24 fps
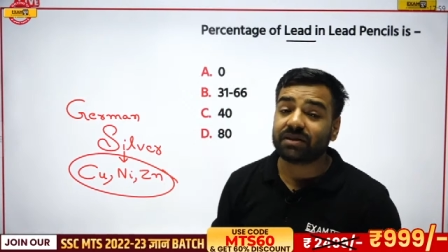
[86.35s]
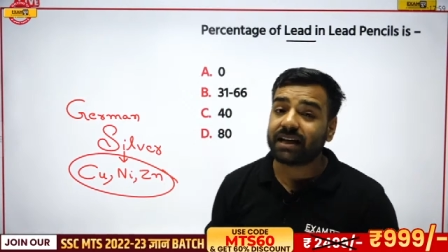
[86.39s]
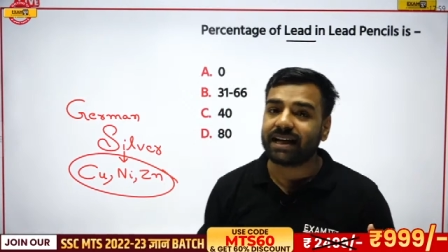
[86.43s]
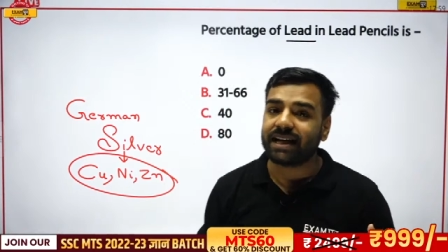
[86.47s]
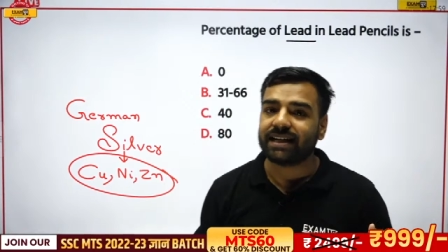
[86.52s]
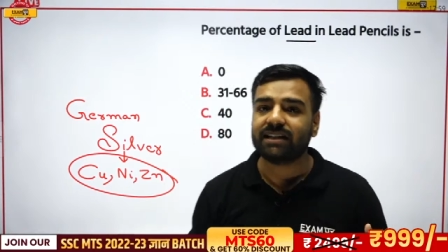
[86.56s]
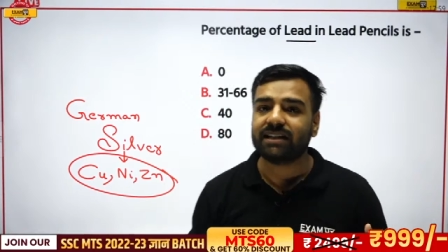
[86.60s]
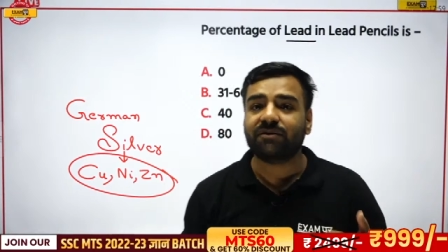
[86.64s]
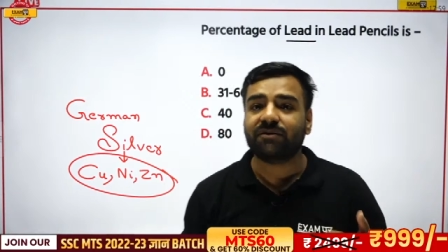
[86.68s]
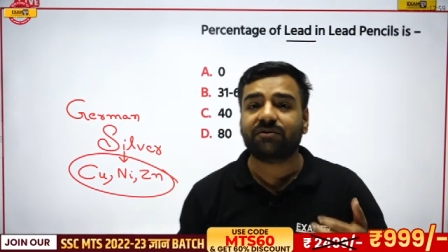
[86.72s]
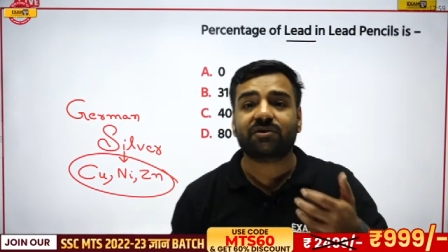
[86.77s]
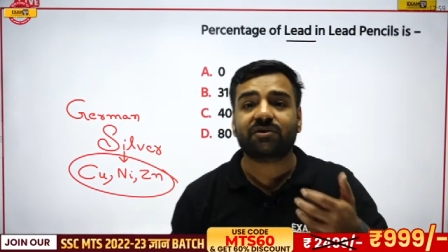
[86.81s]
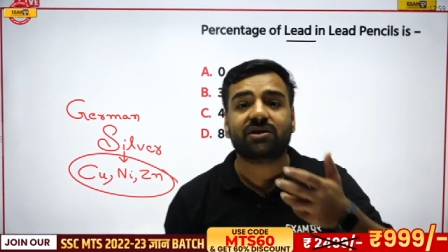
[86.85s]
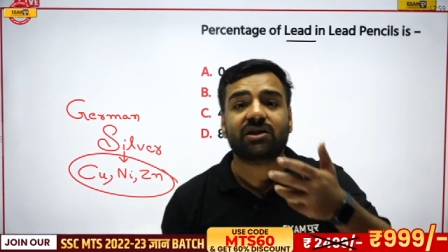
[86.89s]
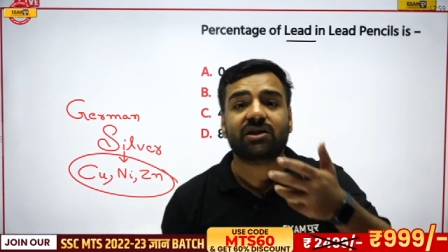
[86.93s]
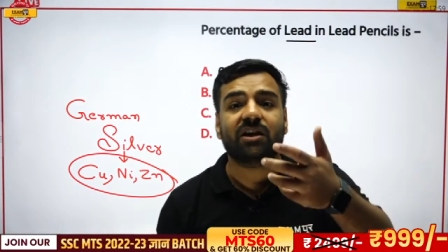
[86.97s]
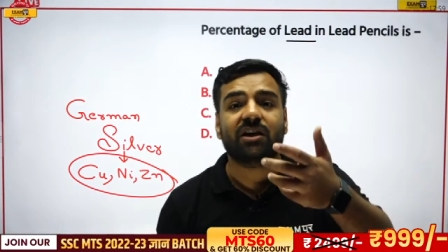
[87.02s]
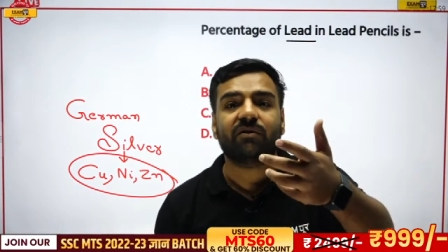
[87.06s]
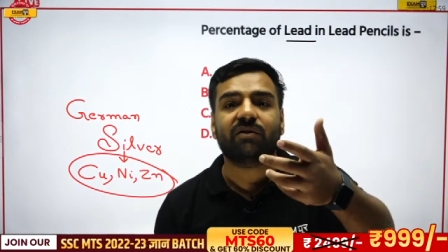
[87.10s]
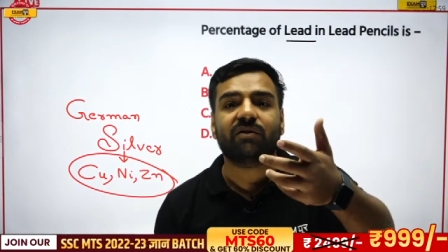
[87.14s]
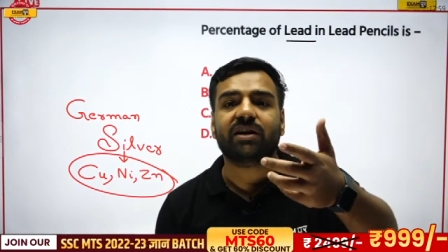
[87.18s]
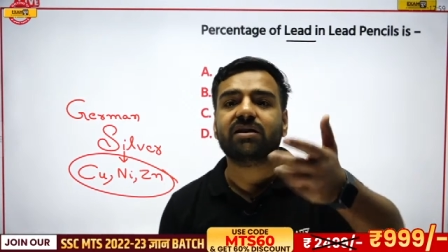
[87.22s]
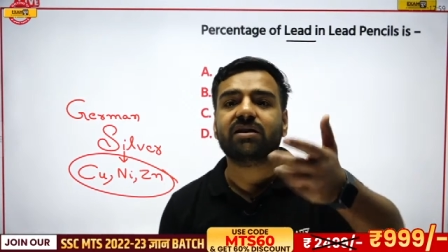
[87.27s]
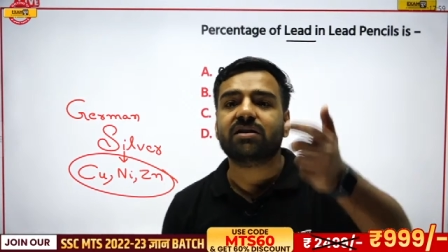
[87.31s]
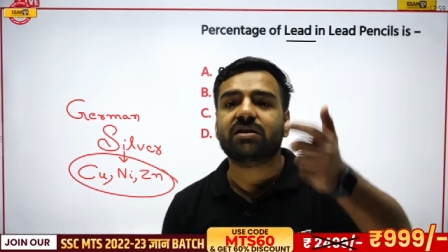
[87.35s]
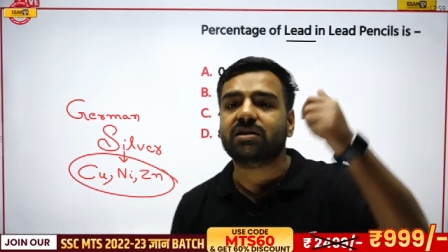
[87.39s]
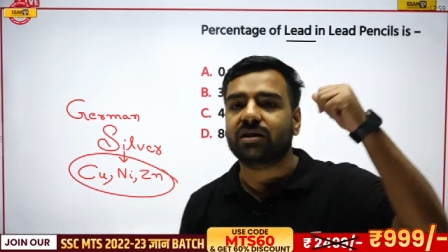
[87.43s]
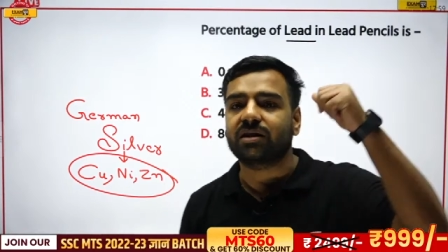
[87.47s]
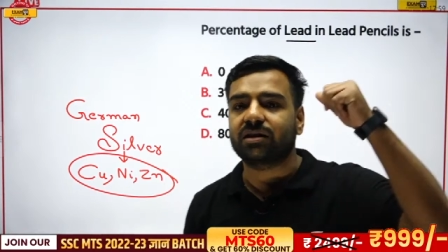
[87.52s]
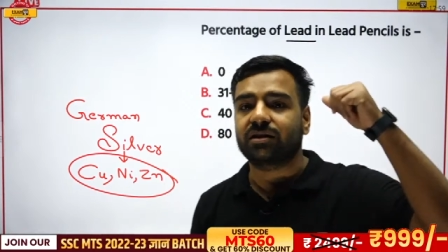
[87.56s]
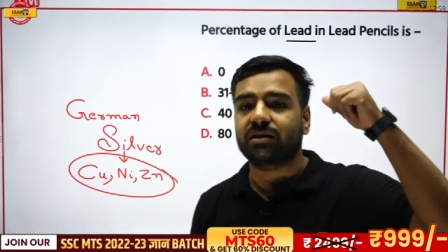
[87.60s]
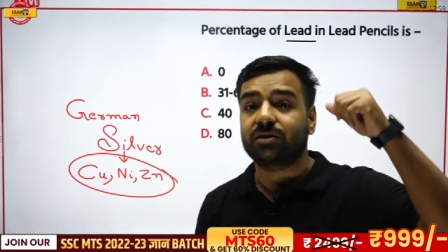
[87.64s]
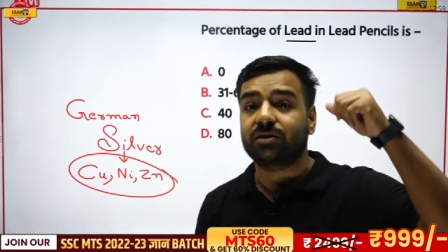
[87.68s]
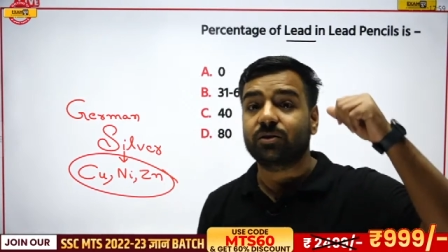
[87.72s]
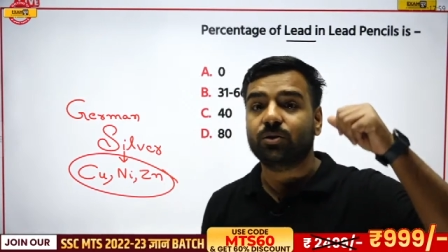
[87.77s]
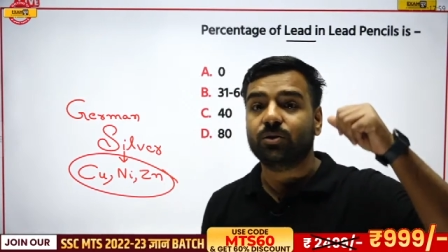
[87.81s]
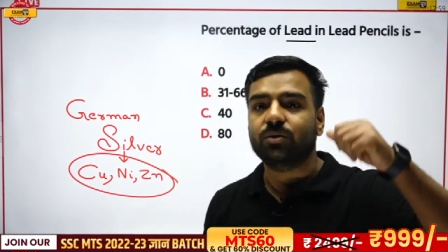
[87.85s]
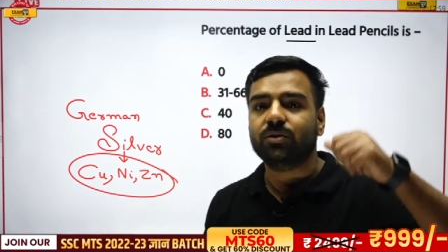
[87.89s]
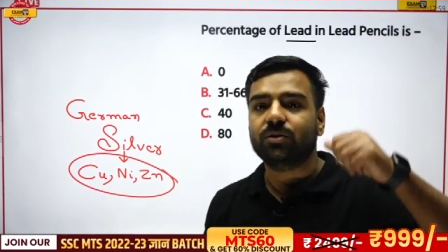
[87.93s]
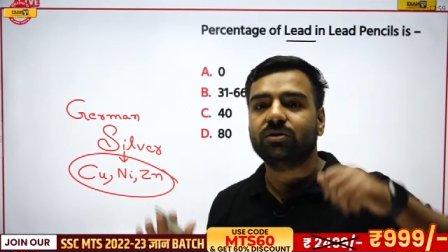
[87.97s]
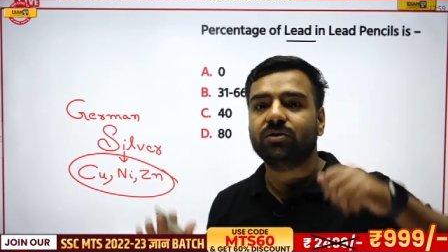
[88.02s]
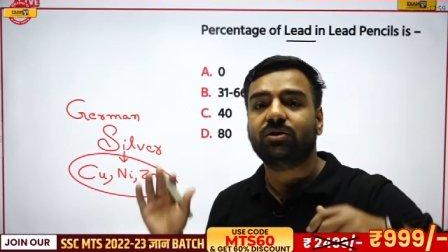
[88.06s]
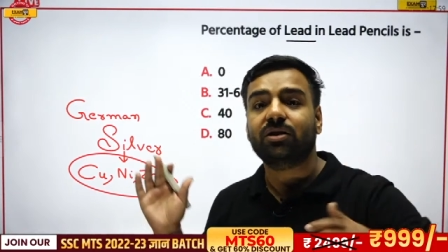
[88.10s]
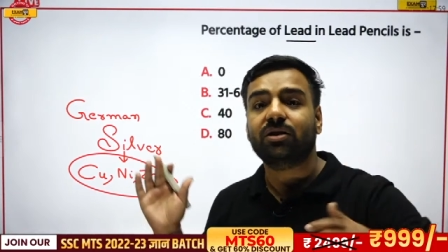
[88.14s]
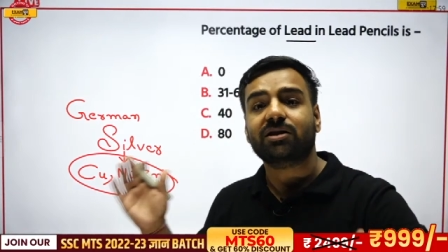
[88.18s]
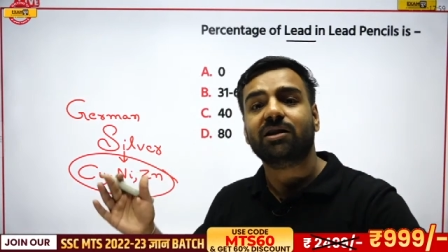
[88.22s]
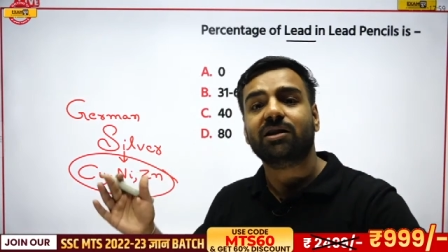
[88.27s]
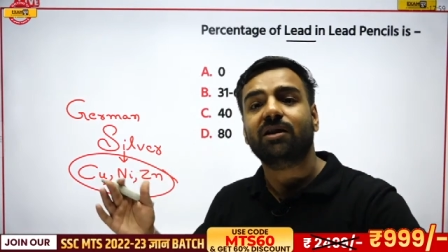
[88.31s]
it seems as if silver is
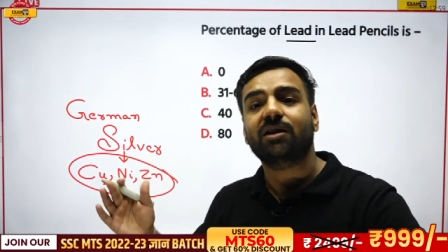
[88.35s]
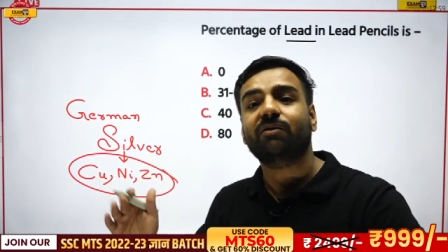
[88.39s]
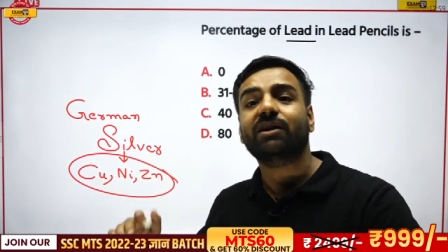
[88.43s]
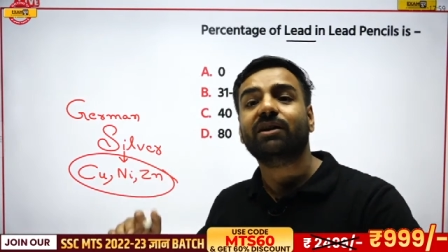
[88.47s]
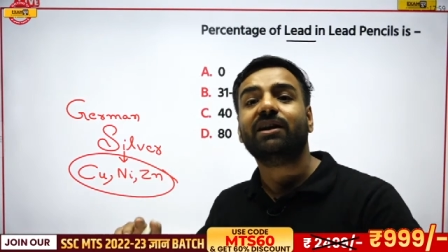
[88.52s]
there.